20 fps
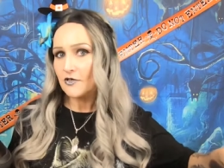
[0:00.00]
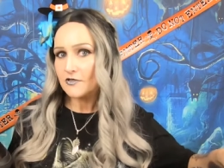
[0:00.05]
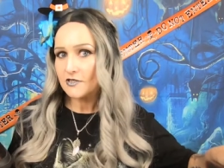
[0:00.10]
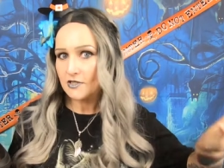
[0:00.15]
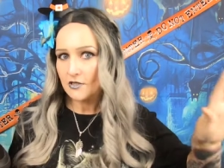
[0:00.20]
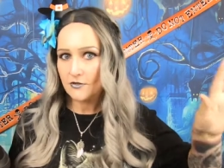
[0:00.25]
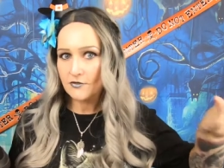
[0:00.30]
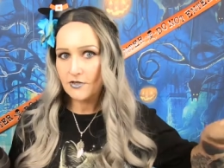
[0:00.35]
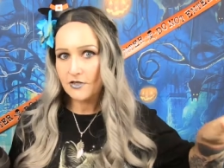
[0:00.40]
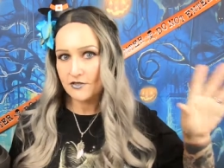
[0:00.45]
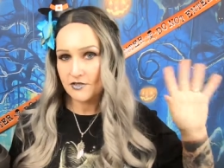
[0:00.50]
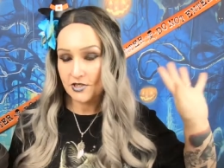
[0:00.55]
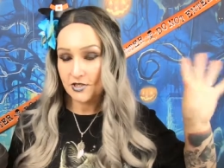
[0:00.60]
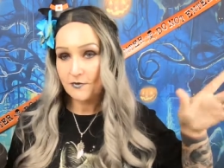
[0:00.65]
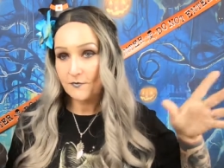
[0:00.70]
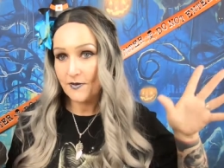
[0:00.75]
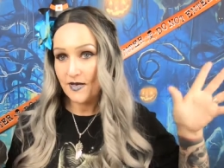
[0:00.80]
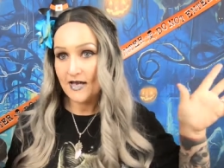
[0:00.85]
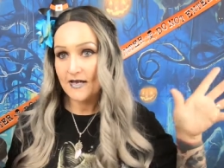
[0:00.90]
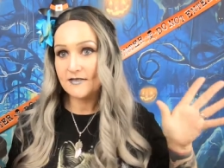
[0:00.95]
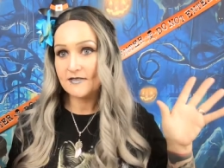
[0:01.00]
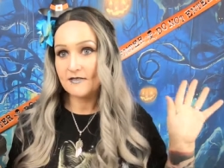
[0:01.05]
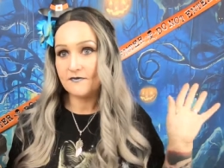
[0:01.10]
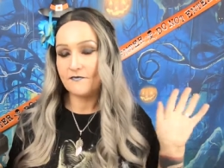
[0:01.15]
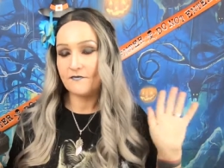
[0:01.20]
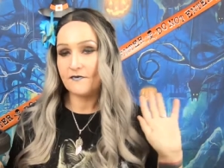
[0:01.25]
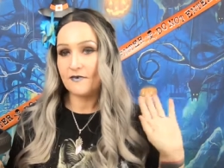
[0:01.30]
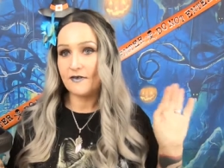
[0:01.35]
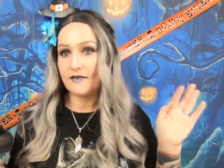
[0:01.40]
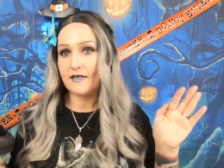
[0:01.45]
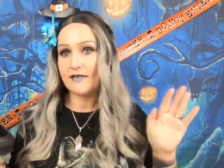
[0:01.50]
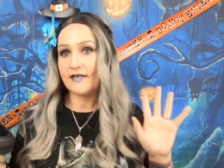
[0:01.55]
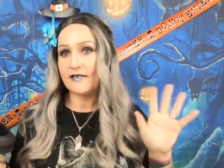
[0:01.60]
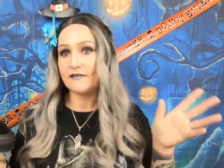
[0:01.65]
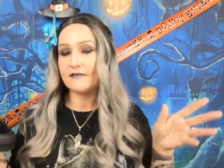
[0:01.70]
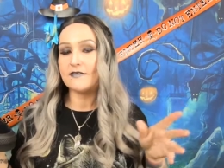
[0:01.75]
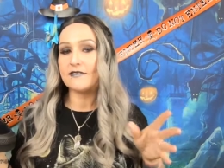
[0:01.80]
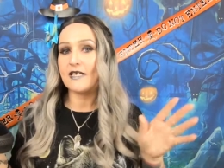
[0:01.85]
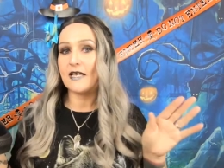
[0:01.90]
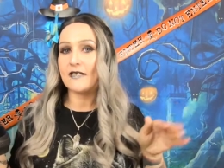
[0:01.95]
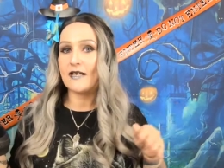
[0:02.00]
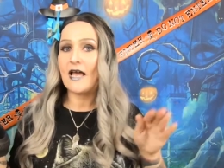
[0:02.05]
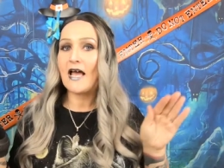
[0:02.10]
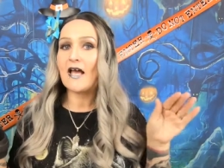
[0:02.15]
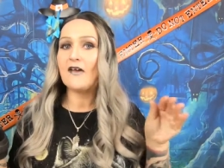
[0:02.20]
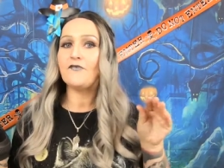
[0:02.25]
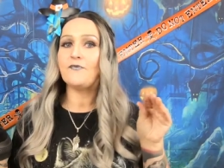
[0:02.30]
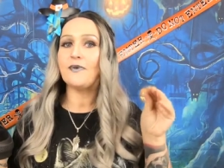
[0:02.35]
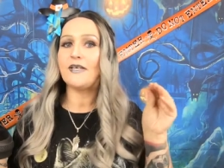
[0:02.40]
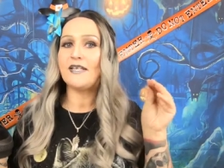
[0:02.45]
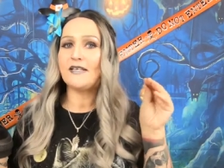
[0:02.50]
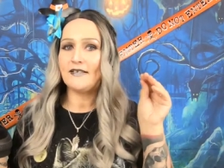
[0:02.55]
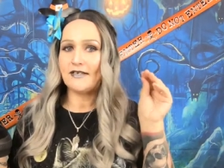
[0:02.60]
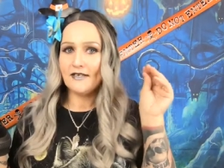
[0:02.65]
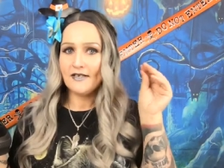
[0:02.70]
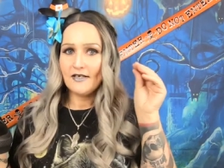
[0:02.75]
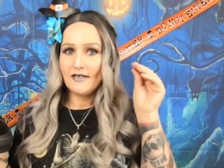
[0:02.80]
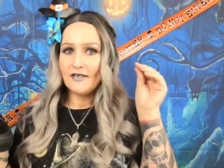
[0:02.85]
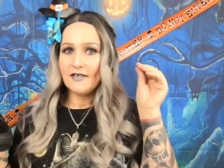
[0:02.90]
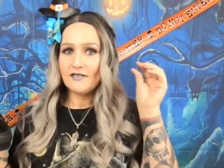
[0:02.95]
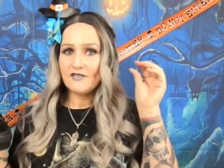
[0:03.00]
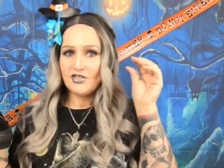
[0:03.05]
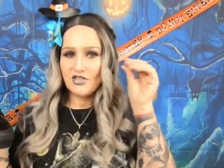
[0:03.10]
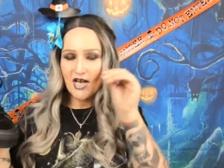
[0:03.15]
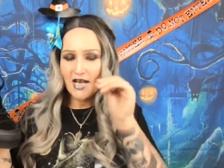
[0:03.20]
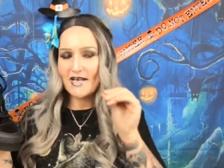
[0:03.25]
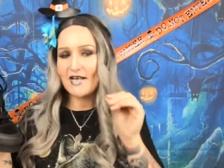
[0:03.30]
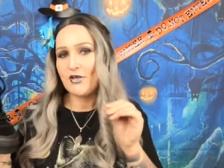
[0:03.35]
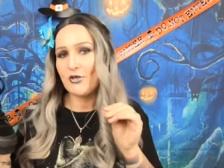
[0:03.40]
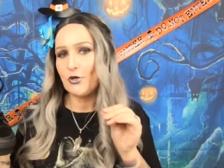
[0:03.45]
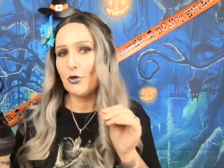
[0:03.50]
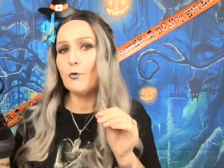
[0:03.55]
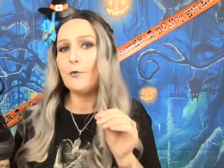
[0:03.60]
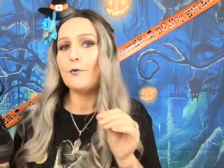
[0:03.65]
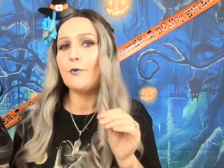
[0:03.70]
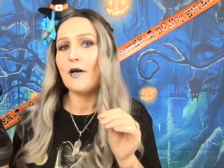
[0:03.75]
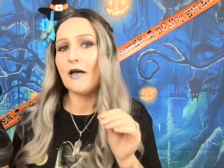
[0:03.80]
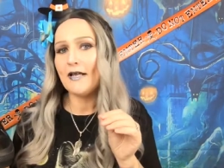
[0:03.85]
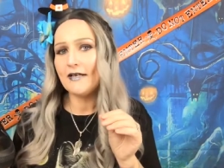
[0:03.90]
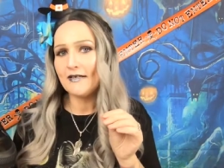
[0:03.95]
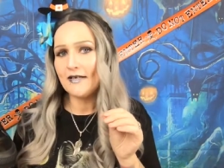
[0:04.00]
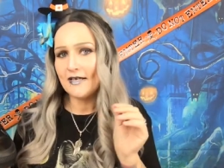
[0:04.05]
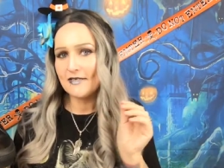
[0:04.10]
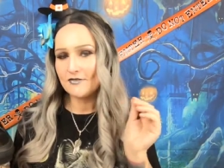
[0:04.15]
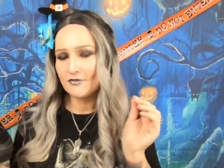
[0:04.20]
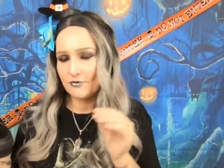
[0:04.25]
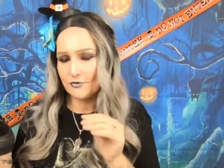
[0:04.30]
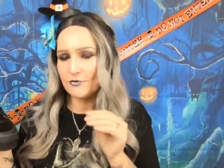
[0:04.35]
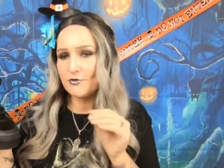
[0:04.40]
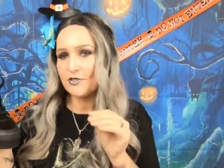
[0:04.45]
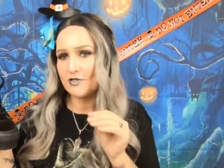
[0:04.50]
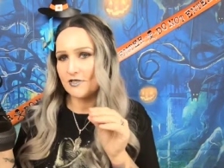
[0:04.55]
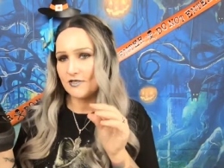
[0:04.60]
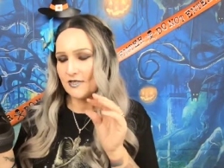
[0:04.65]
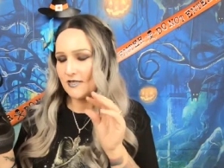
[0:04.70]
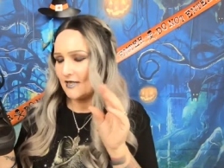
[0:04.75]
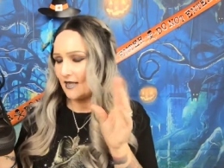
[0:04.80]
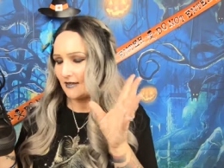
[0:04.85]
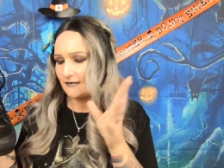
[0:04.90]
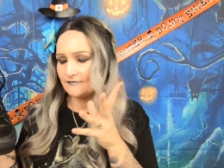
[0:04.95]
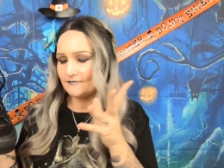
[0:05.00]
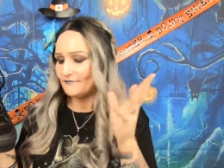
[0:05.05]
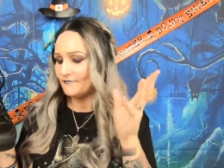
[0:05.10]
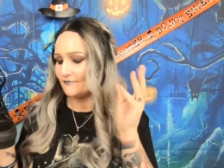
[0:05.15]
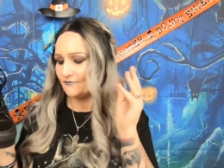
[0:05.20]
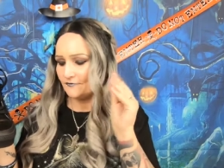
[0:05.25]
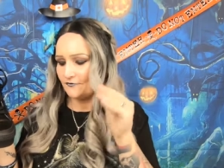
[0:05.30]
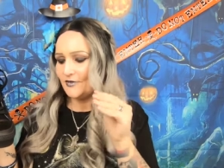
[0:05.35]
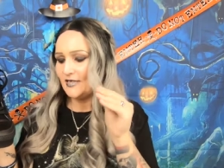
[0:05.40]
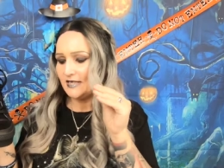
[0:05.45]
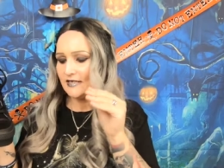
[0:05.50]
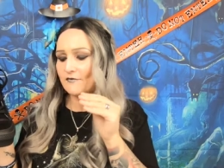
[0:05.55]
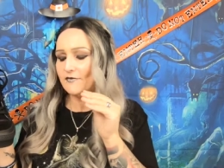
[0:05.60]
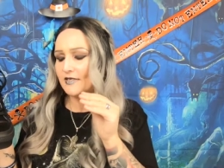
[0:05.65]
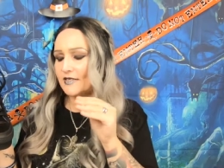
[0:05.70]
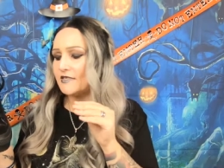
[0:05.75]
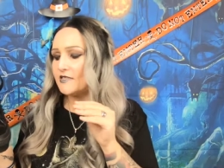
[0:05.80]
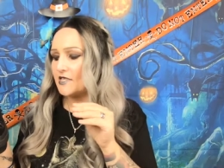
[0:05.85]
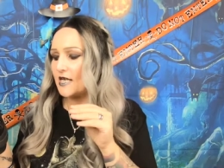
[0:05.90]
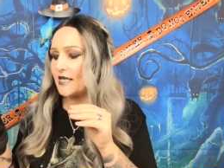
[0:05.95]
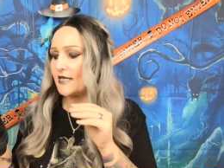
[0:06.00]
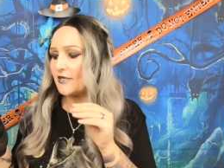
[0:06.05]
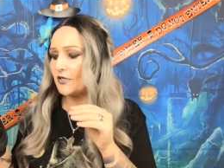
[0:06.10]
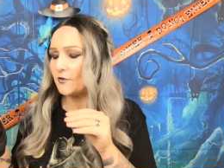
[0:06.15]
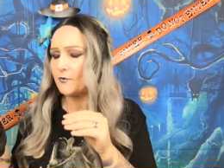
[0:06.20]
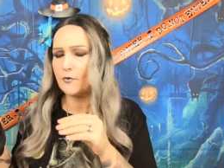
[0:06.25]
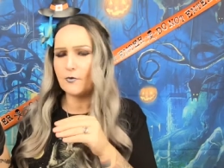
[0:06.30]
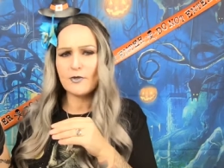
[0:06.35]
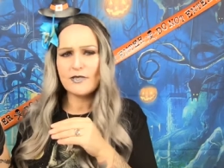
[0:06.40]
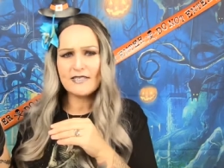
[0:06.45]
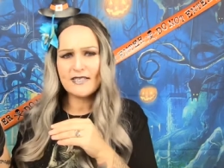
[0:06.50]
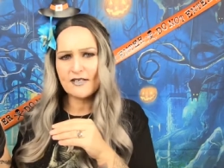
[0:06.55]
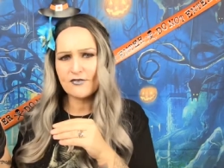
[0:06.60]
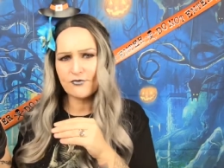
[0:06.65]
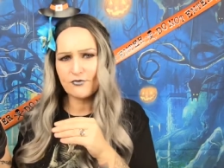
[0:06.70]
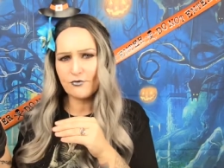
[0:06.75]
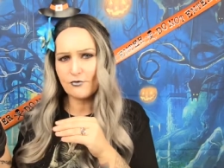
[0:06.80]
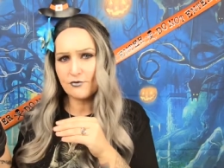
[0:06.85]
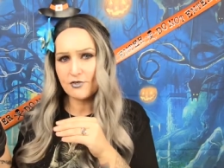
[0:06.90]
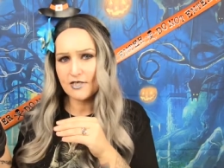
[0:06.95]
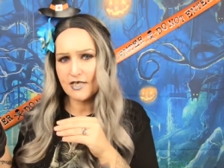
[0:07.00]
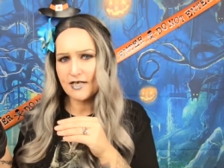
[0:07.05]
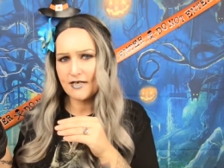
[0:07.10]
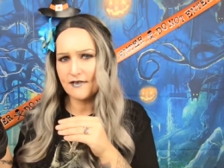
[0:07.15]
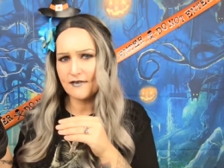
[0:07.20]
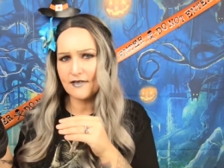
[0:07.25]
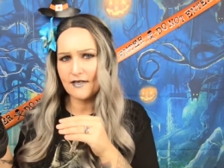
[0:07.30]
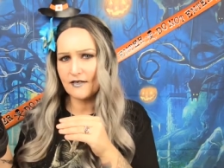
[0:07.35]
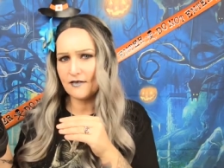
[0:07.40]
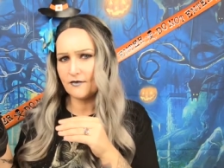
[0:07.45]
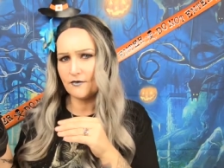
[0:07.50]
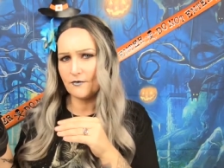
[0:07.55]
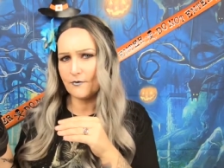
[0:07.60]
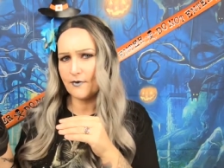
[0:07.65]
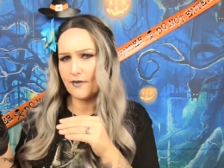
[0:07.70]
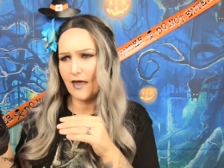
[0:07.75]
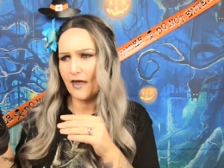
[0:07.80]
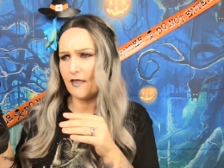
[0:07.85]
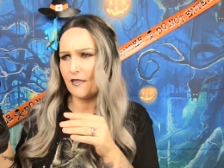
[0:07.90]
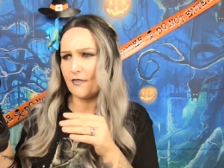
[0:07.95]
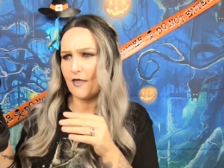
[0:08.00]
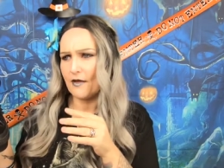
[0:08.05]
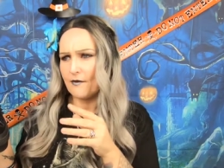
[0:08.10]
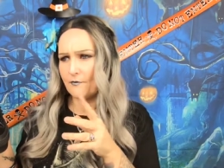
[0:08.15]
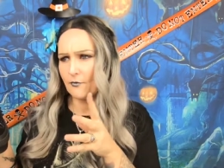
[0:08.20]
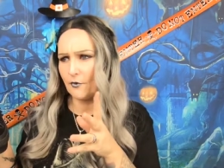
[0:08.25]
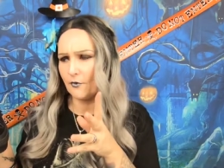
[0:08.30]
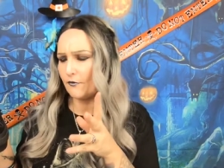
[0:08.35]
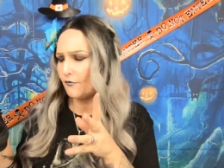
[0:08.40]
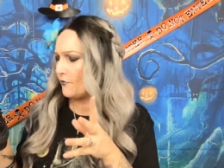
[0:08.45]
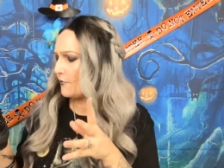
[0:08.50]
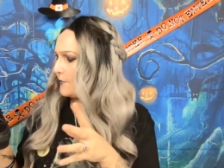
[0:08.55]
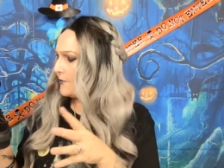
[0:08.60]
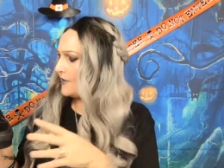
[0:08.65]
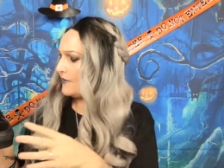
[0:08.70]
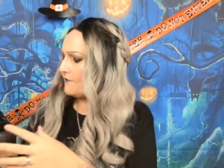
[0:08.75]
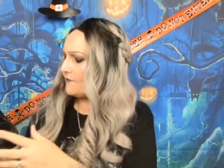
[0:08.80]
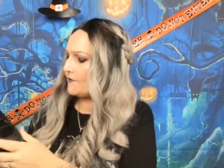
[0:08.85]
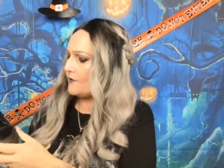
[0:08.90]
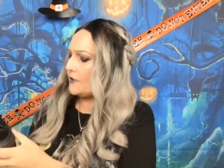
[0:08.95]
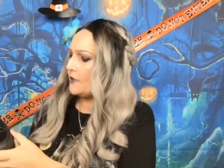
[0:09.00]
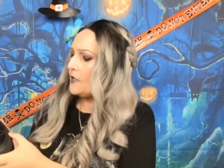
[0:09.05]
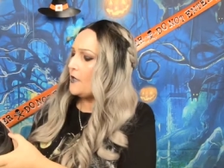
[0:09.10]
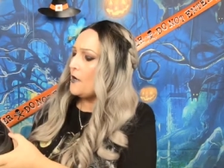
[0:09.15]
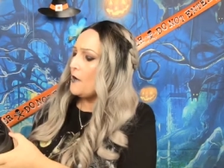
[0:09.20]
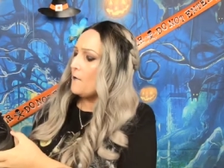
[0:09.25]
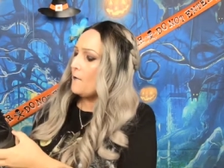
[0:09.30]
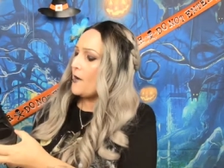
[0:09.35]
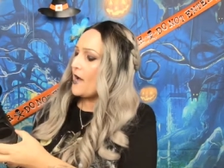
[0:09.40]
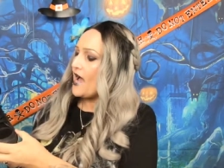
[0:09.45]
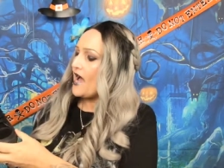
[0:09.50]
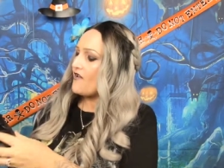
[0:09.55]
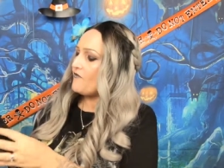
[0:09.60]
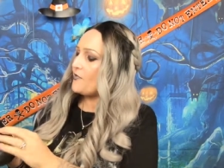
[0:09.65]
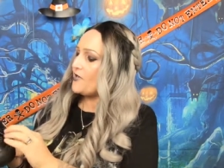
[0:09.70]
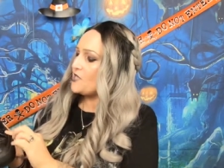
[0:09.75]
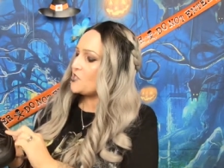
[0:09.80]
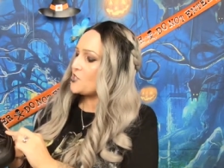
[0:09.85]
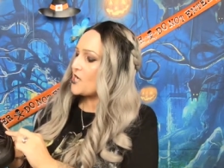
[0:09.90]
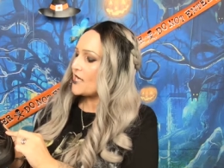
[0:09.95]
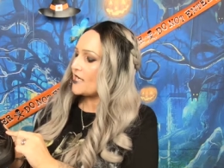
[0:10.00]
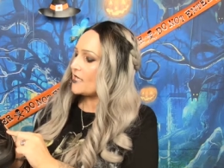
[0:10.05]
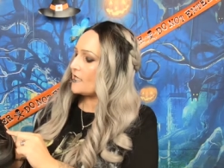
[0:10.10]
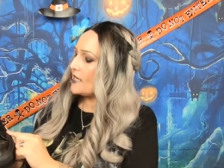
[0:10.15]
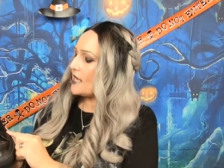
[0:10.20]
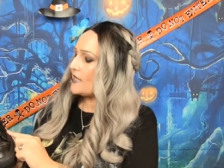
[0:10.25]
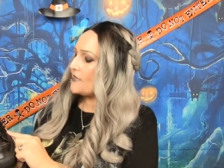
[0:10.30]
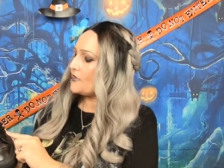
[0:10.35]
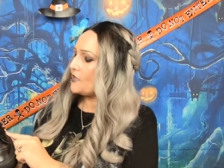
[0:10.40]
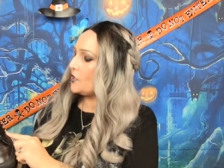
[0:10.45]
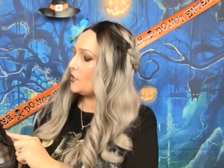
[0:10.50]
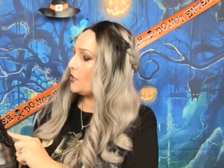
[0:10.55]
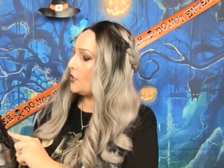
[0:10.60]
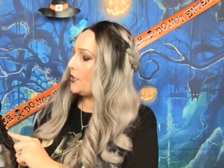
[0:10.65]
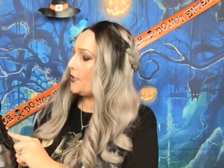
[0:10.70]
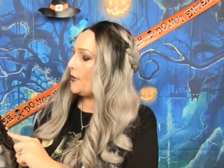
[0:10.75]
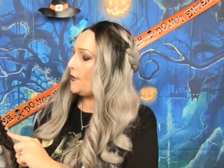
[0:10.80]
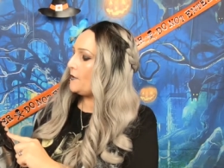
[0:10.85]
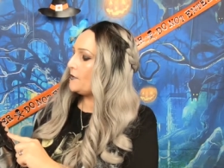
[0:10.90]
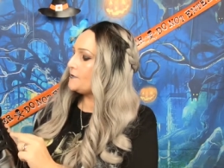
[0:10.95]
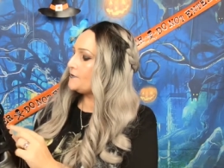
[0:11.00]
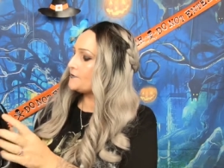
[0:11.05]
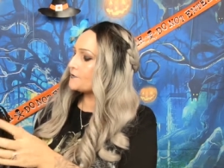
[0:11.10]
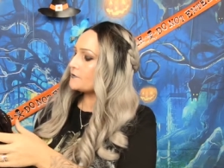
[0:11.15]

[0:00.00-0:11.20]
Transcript: got two pairs of Killstar, and I have been checking them and excruciating, like really, really checking them. I wouldn't say excruciating then. I don't know what the hell that button's coming in for. But I have been checking like the glue,